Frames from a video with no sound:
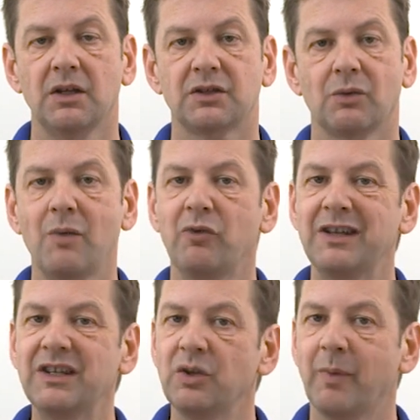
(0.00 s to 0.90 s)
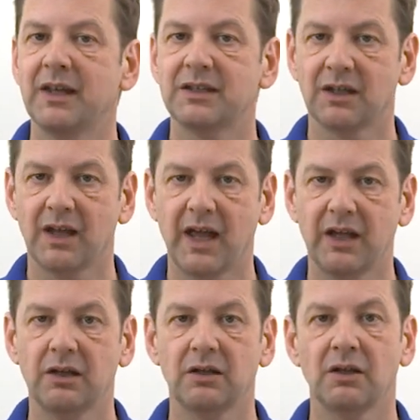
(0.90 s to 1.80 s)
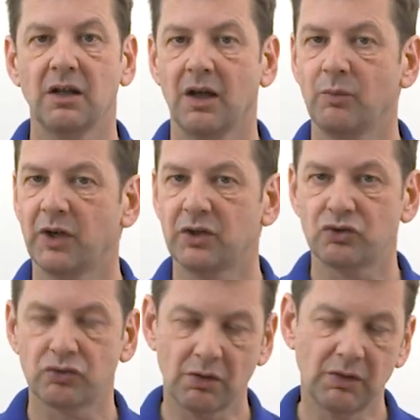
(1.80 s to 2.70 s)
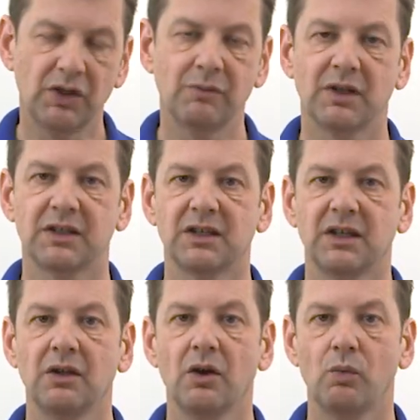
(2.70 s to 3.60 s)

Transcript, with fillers: So when we're incubating an egg and we're controlling humidity,